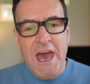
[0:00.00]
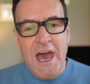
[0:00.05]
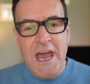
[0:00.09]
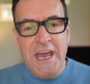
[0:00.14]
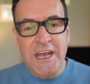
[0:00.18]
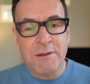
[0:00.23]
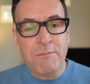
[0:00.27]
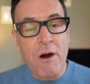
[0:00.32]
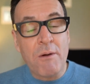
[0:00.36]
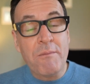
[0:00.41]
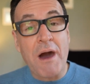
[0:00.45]

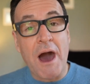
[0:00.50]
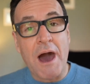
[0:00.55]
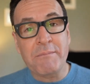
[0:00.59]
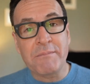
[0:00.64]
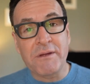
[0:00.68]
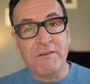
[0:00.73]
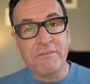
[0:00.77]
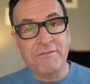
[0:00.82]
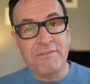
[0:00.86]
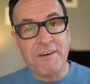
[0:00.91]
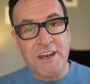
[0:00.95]
Hey, in a moment, I'm
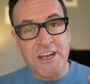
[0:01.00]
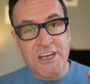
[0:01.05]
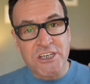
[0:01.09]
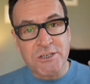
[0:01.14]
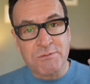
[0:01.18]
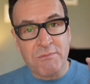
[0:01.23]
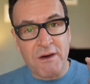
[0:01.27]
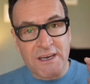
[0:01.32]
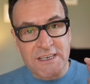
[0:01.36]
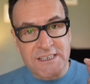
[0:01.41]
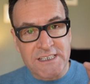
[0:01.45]
gonna
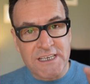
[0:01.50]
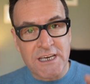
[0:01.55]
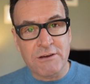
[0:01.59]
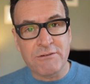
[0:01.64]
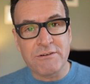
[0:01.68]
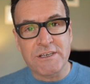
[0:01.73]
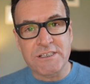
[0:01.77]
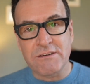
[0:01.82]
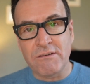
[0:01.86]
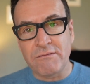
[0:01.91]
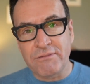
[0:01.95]
finish my
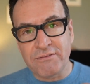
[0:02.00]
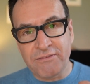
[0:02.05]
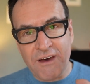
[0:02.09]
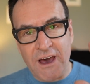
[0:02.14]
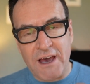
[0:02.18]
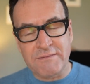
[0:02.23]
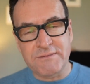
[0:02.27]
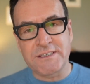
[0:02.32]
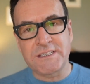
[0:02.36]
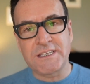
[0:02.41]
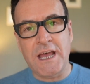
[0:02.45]
series on
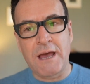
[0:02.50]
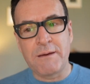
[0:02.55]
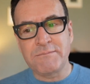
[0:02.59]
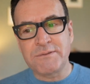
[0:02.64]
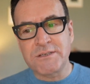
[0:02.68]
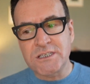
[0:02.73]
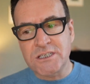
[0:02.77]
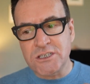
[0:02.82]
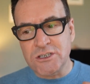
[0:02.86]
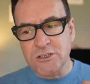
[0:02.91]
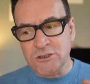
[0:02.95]
five
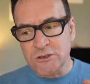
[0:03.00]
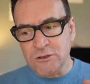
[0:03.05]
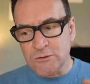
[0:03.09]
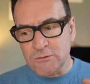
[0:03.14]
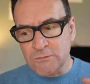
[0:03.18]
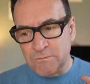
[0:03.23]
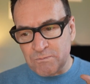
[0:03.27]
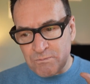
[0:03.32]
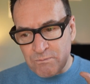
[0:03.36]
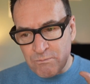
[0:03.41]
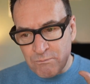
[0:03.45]
steps
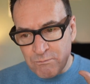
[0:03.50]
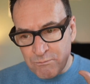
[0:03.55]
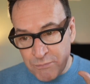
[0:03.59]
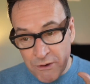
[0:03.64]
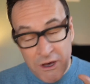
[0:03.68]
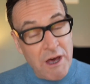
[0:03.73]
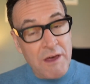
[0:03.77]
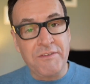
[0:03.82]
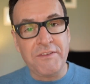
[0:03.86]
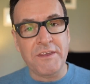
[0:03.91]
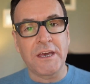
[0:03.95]
to
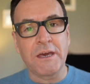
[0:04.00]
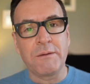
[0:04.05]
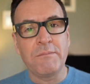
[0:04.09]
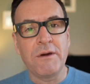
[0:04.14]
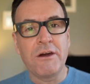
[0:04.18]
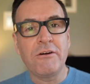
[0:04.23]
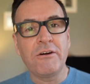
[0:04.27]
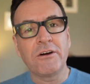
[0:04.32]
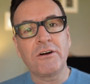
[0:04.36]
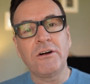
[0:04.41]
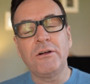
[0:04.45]
birthing a
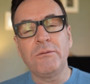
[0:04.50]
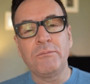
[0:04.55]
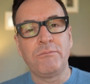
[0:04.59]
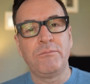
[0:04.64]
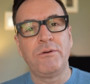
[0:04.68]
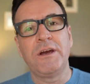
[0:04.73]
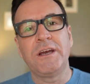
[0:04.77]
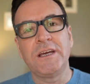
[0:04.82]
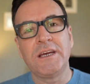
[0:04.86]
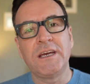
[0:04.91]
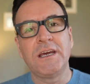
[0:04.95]
miracle,
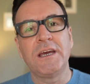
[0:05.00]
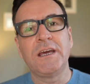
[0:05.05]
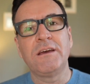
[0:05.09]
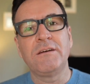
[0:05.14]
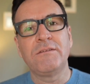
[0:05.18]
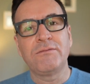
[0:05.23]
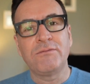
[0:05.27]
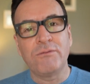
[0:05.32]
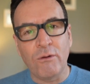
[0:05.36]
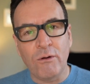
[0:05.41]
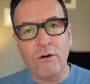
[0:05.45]
bringing
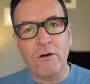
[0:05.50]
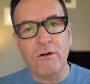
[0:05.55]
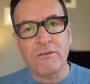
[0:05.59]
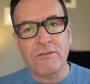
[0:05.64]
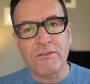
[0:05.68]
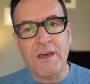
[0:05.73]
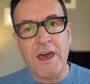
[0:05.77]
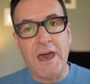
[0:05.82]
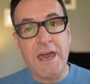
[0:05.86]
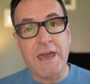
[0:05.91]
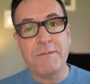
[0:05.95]

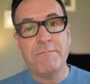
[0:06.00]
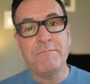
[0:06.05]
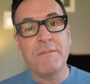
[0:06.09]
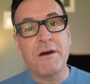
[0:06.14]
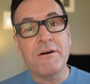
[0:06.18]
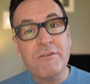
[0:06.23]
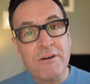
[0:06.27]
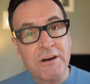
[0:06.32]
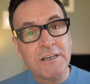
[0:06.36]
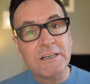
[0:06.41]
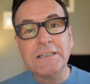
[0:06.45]
forth a
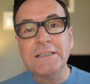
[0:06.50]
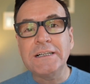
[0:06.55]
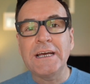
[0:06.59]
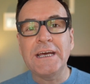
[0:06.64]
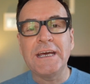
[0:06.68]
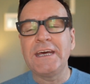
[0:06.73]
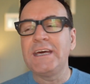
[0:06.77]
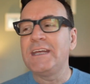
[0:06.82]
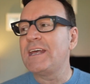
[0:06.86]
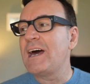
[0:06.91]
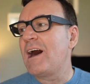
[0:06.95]
miracle
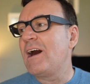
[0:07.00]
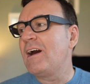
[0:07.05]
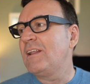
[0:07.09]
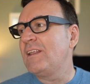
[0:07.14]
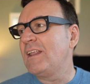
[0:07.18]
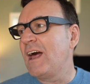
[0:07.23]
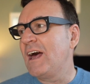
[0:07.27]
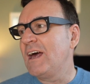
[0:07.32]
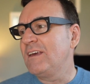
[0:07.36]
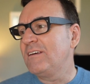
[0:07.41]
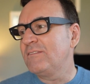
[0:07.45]
in our
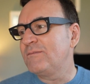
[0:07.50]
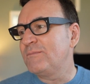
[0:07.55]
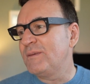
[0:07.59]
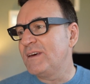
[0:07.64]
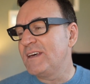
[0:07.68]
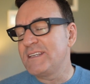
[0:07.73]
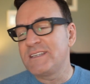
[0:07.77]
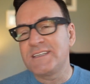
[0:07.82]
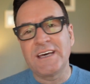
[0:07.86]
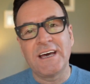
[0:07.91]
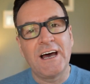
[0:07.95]
life.
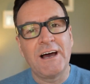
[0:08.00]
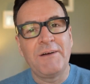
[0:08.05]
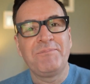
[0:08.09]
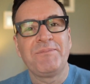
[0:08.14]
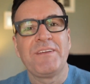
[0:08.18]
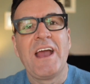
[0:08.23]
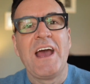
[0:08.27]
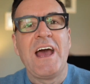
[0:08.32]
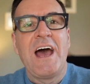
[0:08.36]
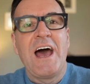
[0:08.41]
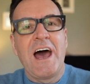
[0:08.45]
But
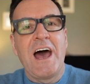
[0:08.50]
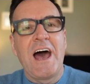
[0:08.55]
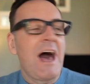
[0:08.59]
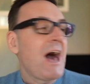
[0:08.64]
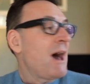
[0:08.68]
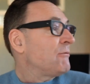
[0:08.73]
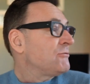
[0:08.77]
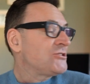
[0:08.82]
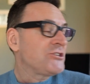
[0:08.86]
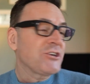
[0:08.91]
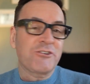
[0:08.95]

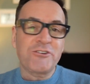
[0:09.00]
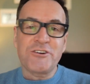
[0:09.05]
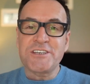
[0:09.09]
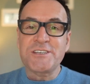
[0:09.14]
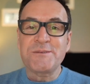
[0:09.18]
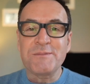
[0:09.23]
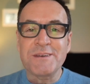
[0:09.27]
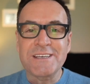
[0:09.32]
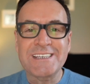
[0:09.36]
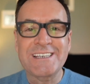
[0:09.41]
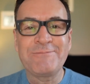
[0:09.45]
how was your
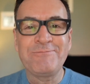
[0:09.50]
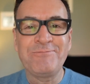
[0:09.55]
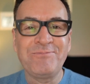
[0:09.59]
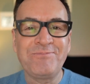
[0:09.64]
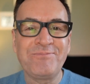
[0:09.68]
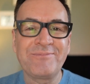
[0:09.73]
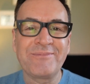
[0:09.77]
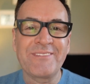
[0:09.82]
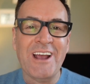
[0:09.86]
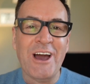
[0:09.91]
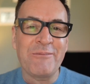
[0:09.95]
Christmas?
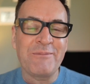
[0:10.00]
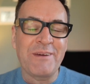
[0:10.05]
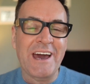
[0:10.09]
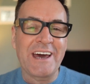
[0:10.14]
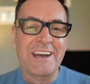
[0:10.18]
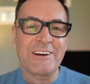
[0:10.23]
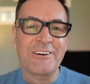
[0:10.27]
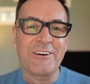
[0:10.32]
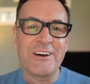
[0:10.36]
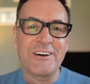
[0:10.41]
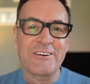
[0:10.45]
Hope you
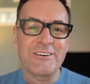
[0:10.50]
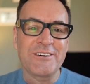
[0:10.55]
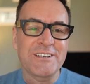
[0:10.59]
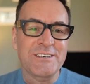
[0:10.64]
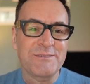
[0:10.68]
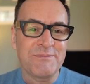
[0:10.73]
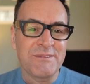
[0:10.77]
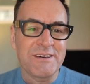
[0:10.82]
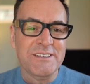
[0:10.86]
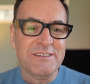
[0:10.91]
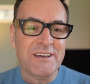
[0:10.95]
had a great
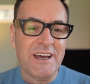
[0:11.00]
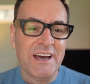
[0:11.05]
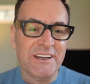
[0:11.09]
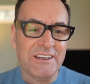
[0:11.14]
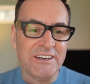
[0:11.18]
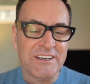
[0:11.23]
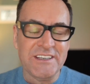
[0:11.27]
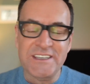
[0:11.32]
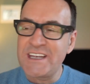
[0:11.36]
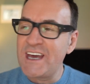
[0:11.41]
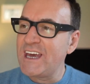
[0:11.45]
Christmas. You had a
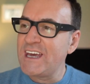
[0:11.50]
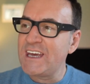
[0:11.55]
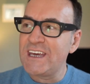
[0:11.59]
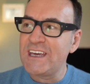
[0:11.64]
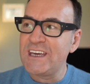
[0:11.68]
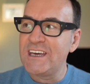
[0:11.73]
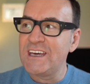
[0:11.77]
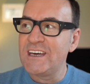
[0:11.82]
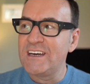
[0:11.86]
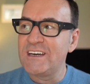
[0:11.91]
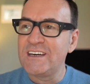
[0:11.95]
good day
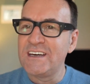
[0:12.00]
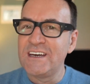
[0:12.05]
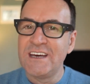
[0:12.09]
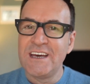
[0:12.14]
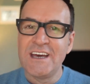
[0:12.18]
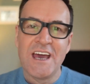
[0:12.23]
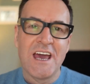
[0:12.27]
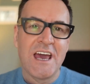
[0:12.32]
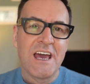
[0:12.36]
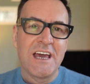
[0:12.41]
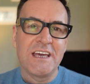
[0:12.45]
here
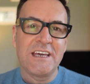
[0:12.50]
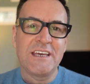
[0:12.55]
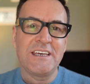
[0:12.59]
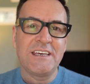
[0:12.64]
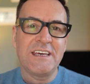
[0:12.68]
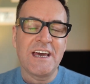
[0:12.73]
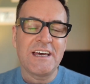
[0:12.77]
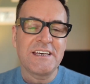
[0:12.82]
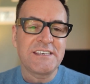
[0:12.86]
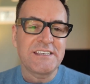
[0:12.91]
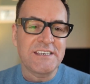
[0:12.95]

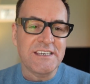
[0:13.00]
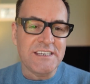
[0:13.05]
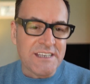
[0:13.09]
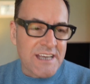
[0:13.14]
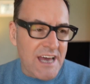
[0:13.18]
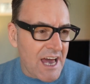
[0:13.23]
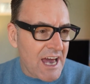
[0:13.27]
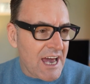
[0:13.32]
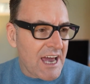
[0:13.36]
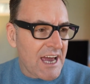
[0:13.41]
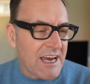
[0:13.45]

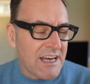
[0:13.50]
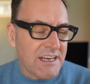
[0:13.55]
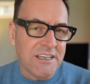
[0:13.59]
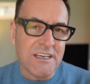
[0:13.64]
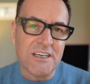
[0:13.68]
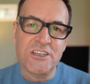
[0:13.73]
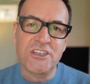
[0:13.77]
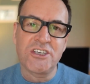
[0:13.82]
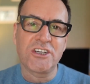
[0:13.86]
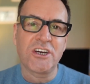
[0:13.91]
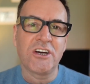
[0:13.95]
yesterday,
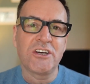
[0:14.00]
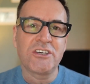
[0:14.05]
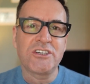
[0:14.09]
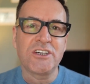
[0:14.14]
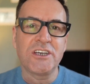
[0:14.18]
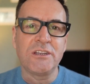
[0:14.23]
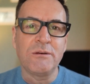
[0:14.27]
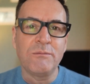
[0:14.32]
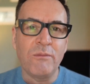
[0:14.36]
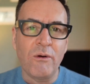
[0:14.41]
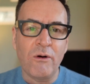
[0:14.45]
did church
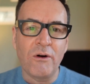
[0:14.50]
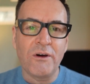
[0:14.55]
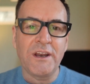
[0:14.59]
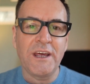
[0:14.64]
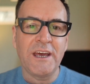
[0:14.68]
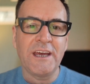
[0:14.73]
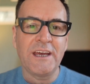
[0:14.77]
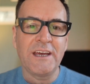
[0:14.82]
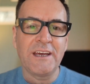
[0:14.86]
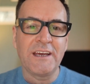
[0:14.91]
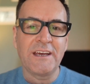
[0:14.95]
in the
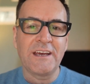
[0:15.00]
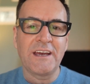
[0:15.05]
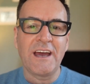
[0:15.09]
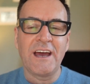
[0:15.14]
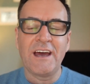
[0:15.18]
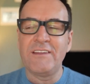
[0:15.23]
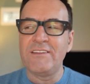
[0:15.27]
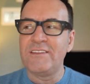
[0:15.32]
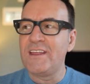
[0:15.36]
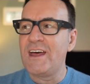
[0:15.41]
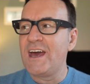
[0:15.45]
morning,
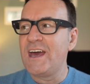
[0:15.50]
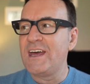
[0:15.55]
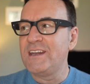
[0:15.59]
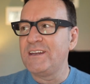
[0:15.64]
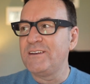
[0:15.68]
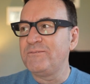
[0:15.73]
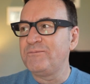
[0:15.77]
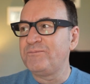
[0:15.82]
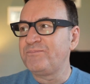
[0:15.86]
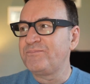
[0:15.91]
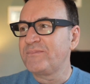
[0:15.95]
and
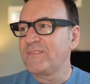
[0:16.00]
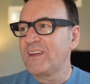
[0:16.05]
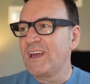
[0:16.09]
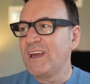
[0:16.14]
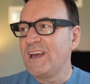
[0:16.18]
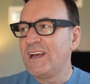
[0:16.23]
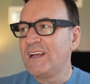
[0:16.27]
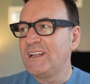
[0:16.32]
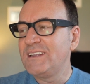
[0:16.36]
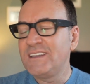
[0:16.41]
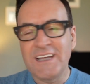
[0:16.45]
then
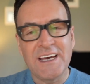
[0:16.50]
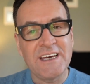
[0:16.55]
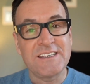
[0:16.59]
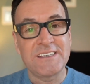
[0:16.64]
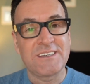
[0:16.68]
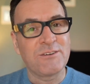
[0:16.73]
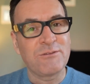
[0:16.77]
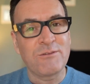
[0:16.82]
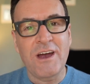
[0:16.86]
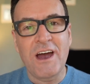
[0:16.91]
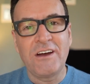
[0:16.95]

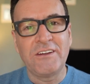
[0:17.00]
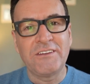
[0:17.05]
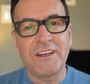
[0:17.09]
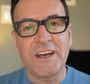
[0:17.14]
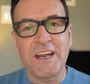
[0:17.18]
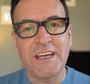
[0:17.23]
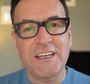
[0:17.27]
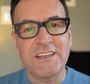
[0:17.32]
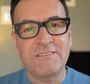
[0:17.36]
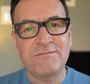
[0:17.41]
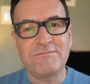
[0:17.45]
lazed around
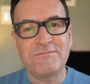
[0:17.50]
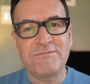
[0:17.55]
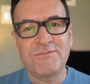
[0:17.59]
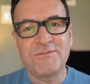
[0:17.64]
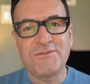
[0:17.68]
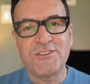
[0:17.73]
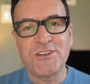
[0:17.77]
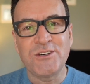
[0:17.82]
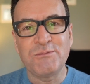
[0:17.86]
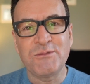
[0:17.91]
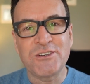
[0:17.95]
and ate
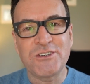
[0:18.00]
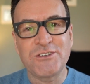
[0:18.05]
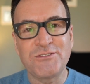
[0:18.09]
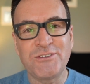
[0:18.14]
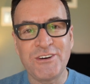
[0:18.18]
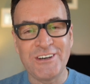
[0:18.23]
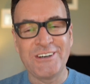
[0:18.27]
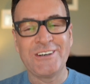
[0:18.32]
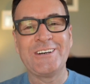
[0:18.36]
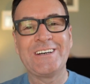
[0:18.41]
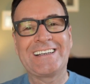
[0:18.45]
too much food.